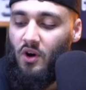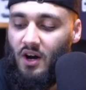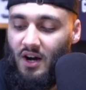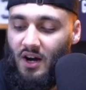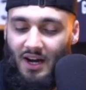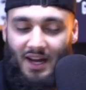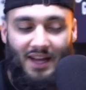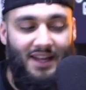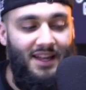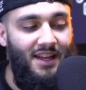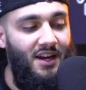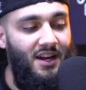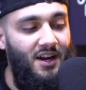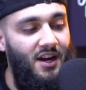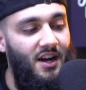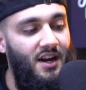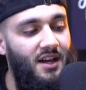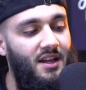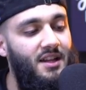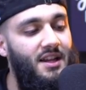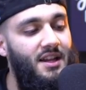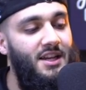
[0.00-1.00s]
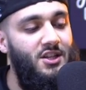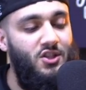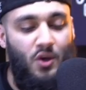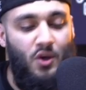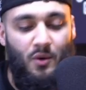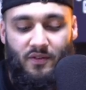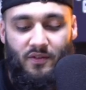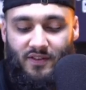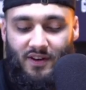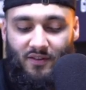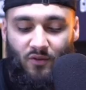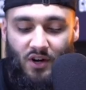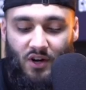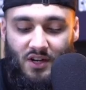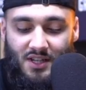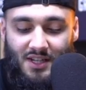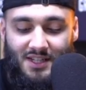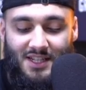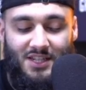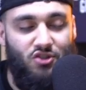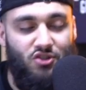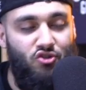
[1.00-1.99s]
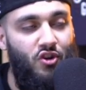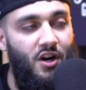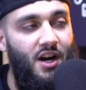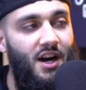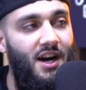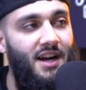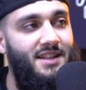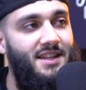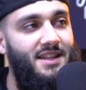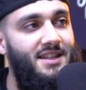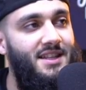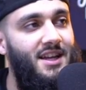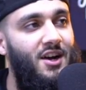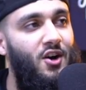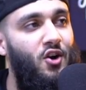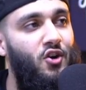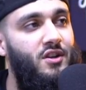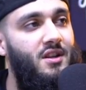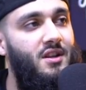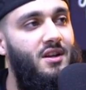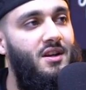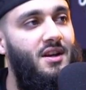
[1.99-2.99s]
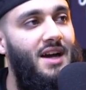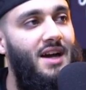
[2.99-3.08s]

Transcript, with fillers: what? I let's go with another one because I did that on